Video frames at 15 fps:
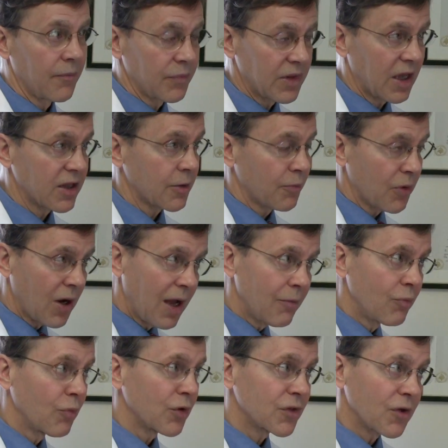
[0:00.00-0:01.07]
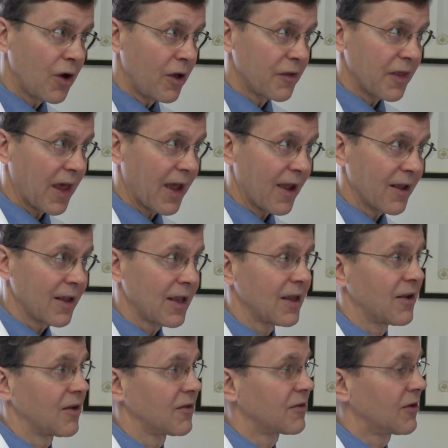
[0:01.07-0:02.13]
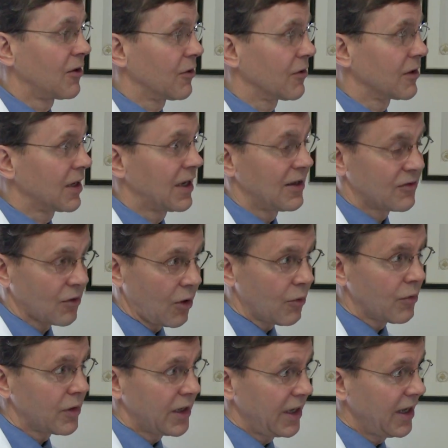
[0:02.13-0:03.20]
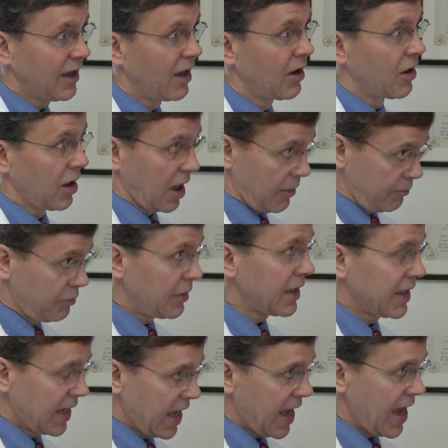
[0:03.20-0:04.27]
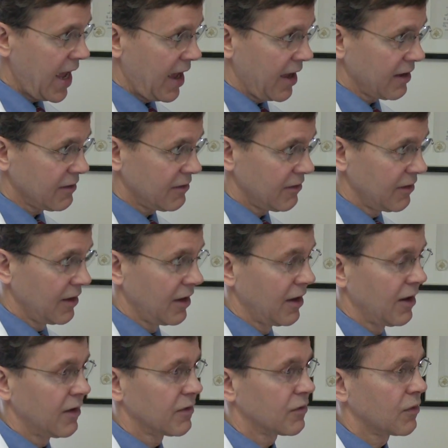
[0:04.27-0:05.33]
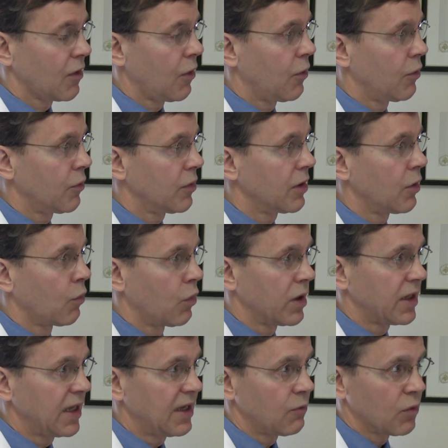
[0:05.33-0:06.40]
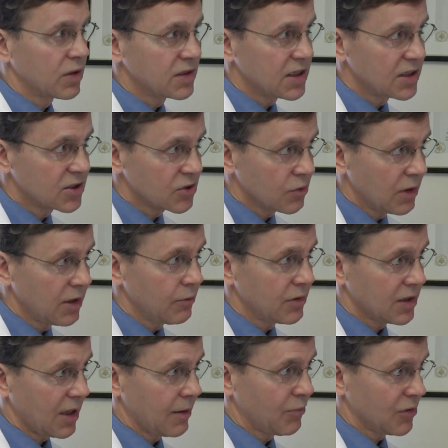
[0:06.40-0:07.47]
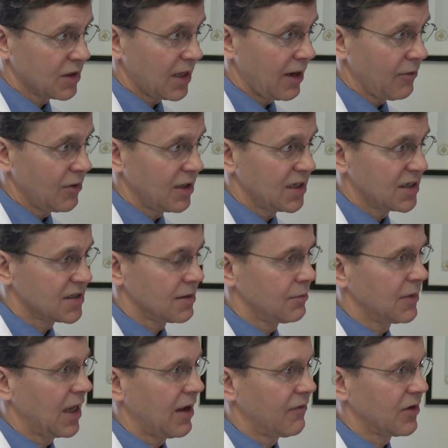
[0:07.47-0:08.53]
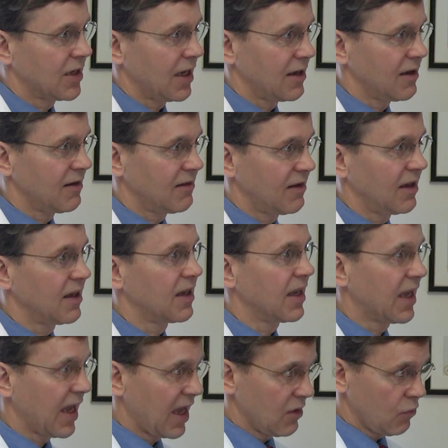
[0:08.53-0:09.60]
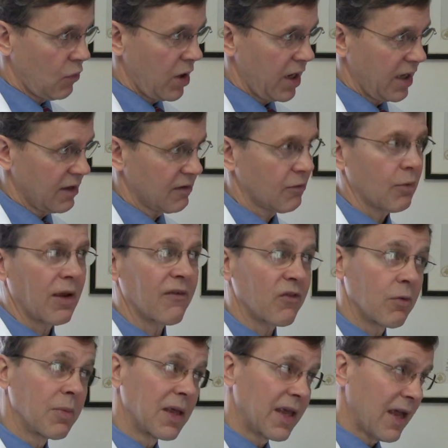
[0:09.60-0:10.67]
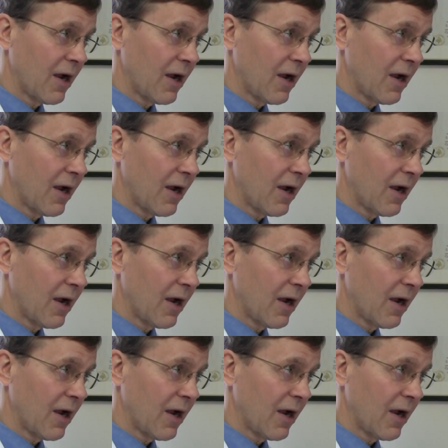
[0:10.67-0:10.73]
Now the problem with all that is he's already a big cat. Mm -hmm. So when he once he's treated with hyperthyroidism, they have a tendency to gain weight. So we mm -hmm. have to be mm-hmm.